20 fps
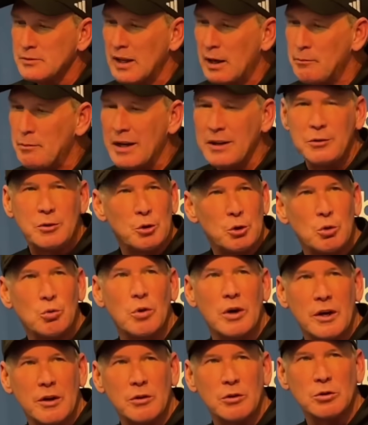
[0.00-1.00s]
I've been through
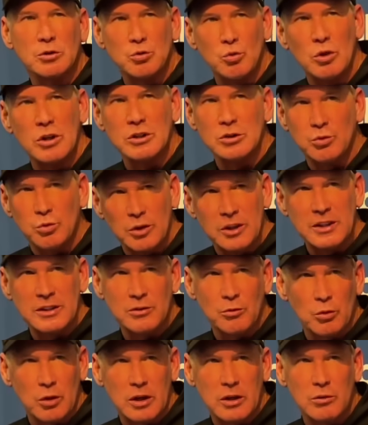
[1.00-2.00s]
one of those ones
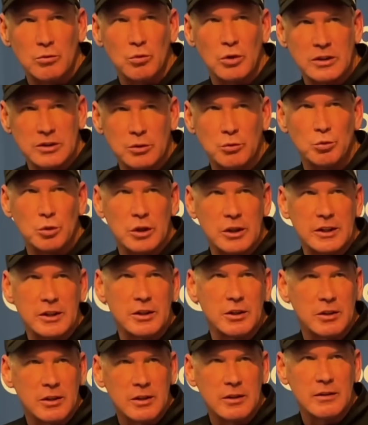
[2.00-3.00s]
where it wasn't really
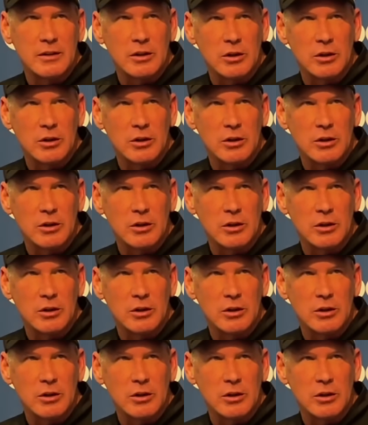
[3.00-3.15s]
good